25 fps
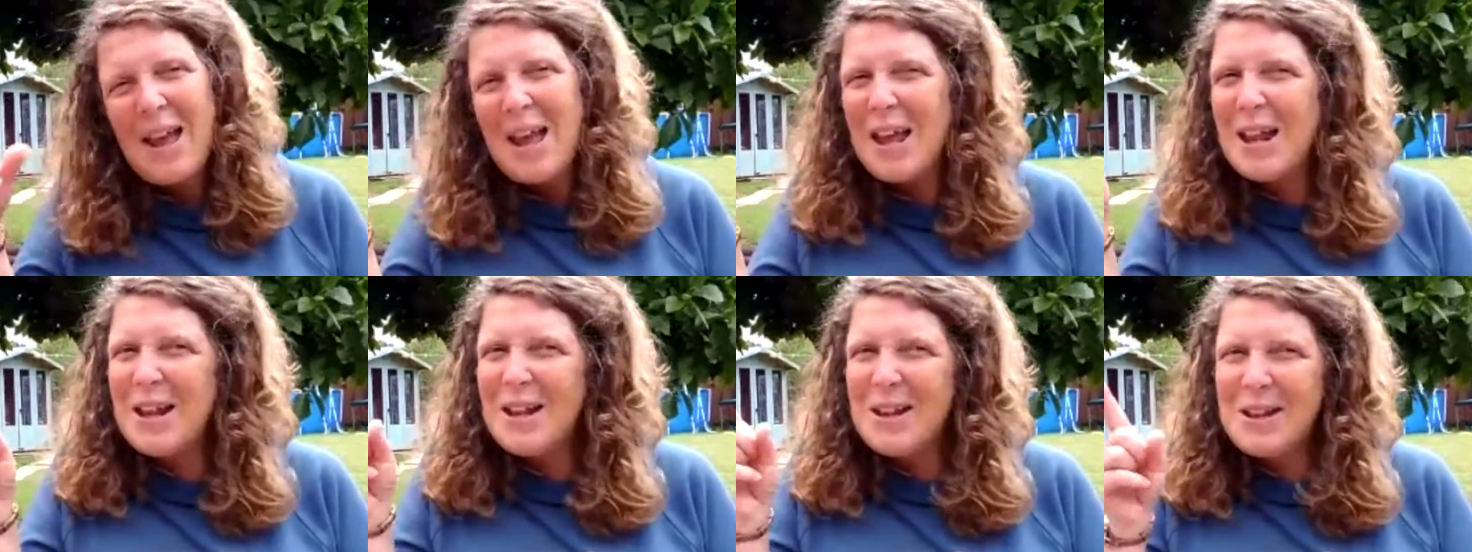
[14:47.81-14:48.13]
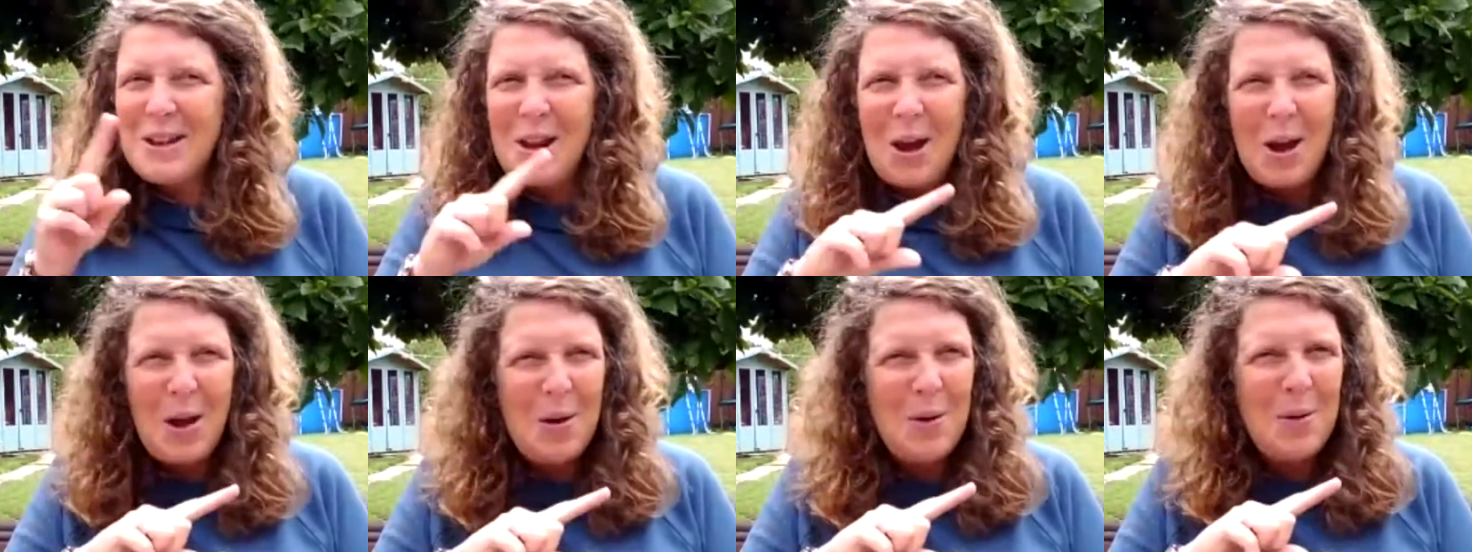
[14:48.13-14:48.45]

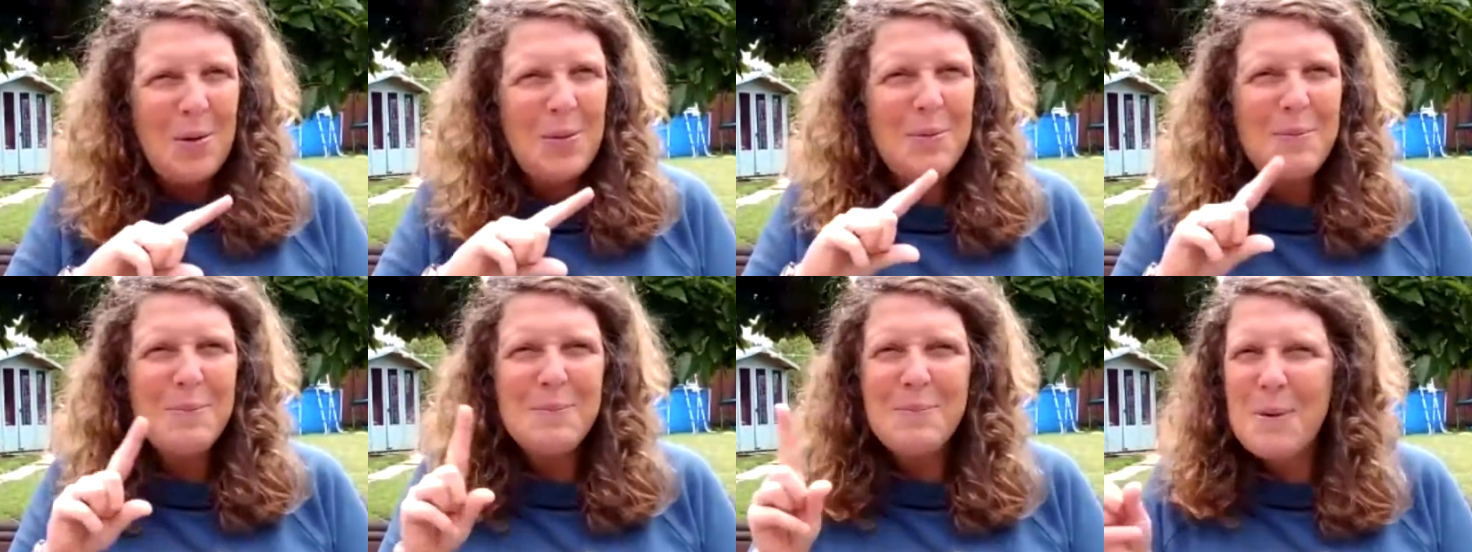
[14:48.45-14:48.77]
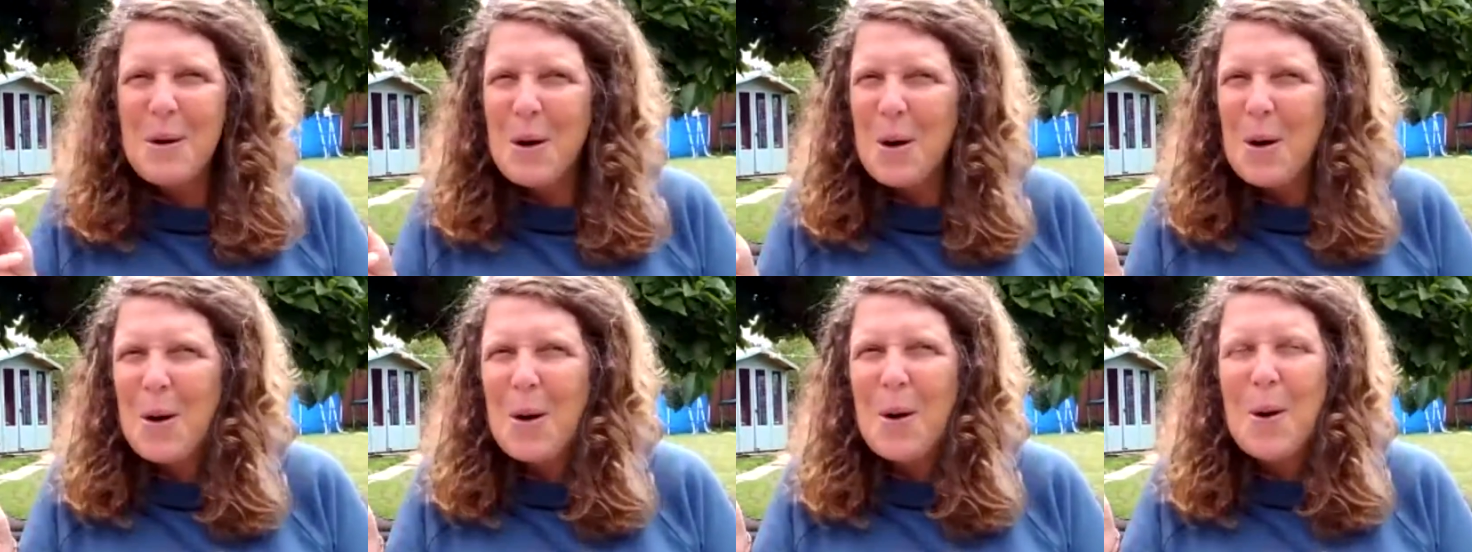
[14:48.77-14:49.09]
no
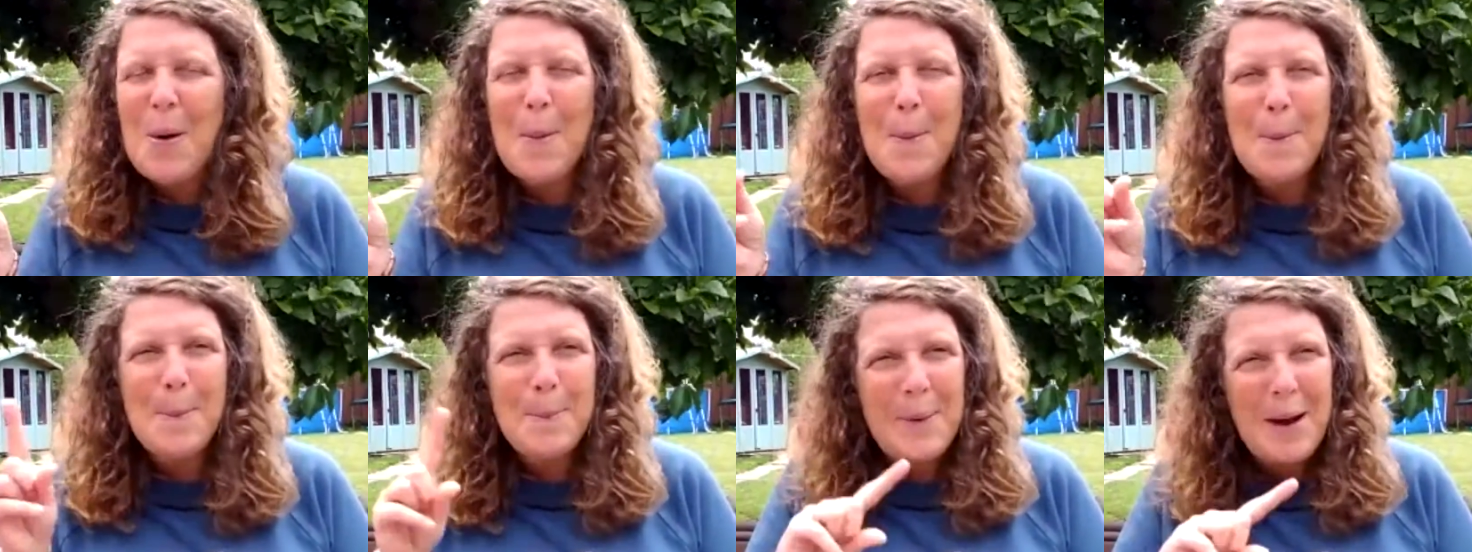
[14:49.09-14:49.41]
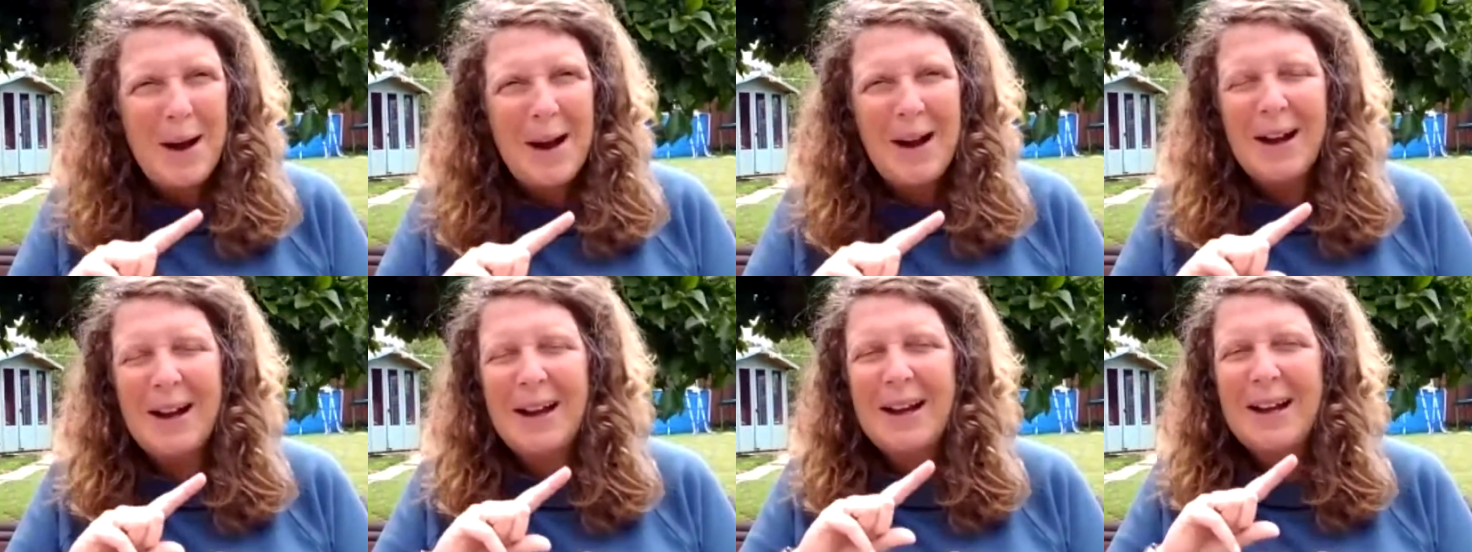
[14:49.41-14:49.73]
more
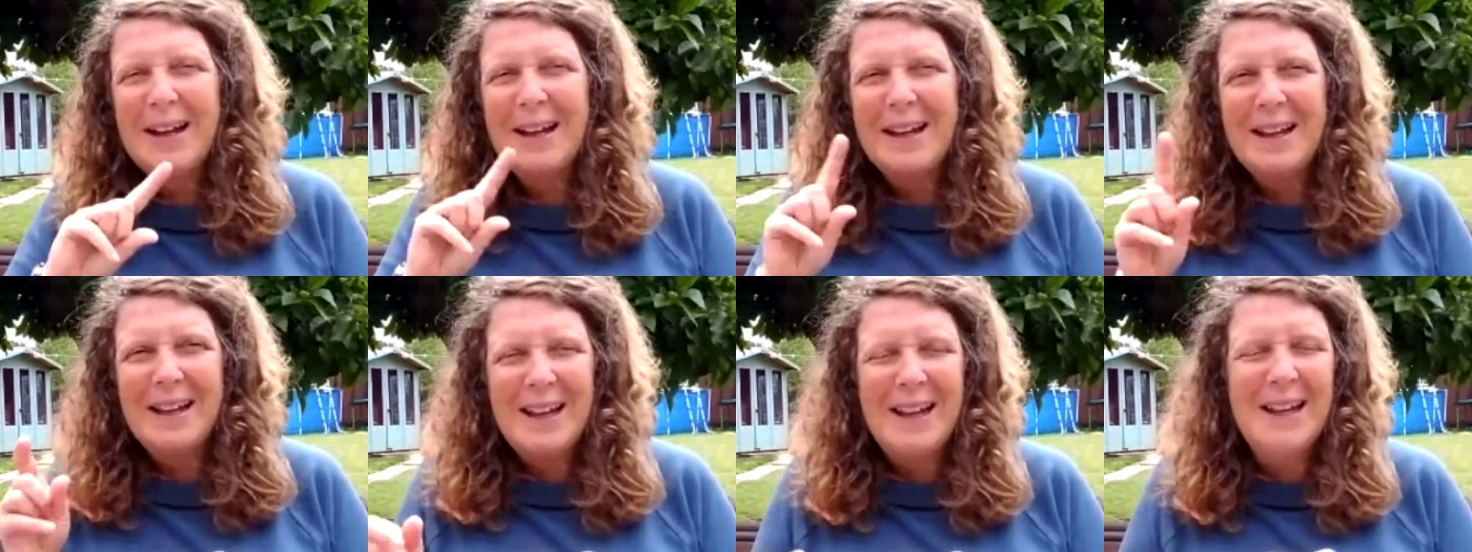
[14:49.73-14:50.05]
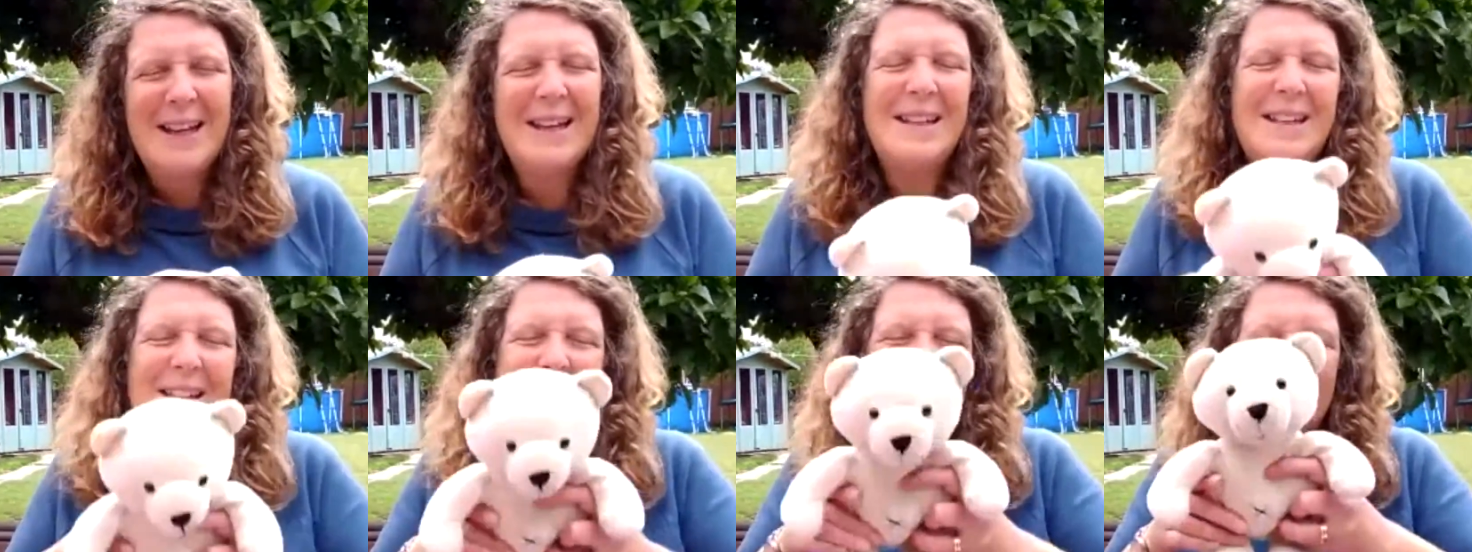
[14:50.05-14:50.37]

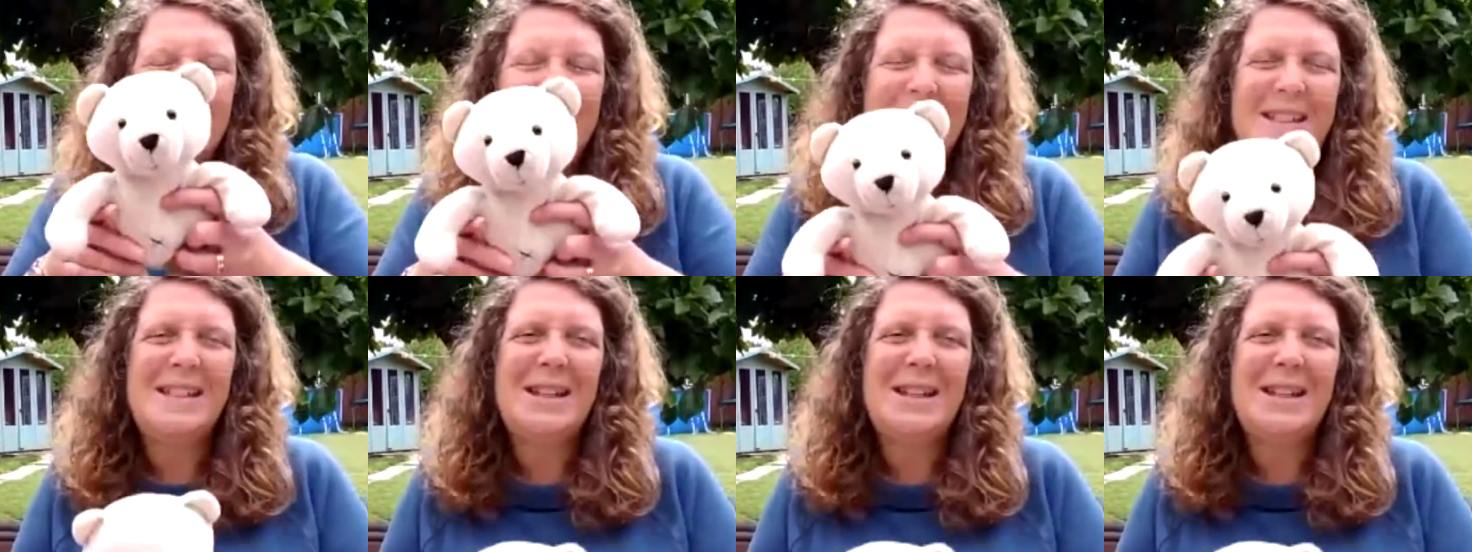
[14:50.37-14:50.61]
monkeys